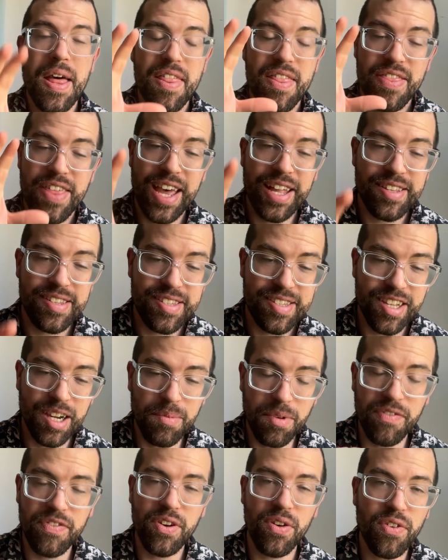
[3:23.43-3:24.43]
That
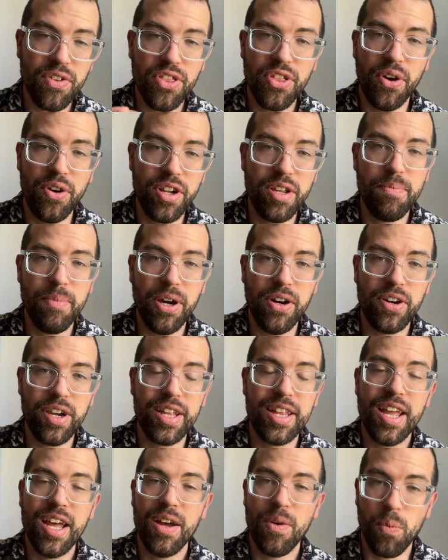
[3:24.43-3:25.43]
Summerville, 30
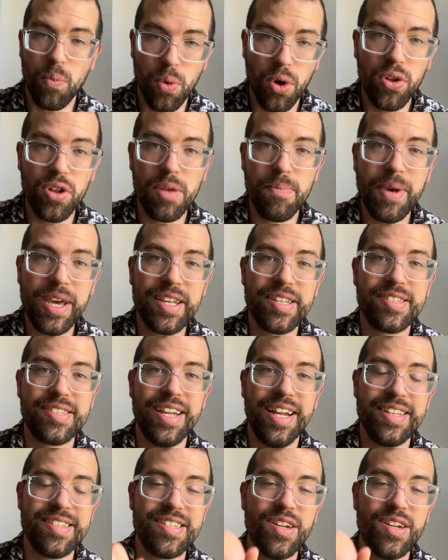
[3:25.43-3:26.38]
million, really makes sense.